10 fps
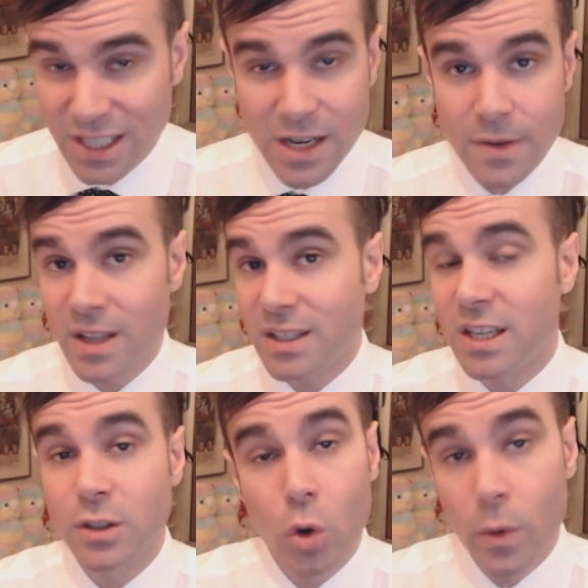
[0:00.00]
and invented
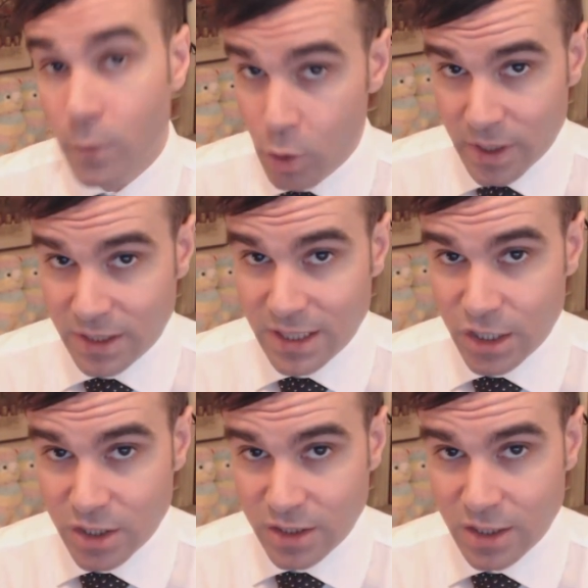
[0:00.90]
his own
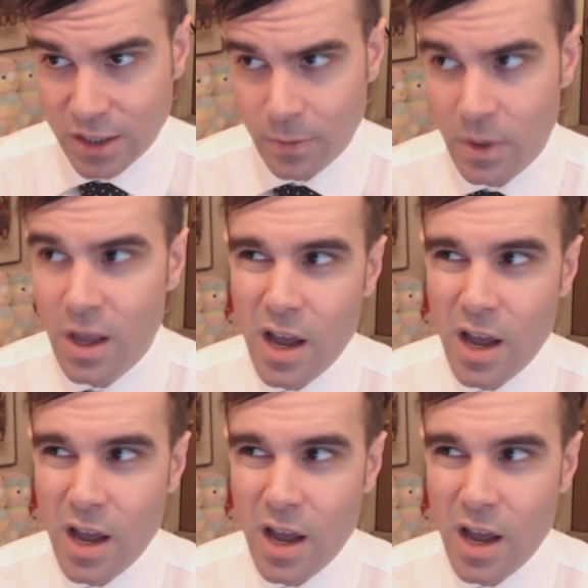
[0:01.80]
romanization system.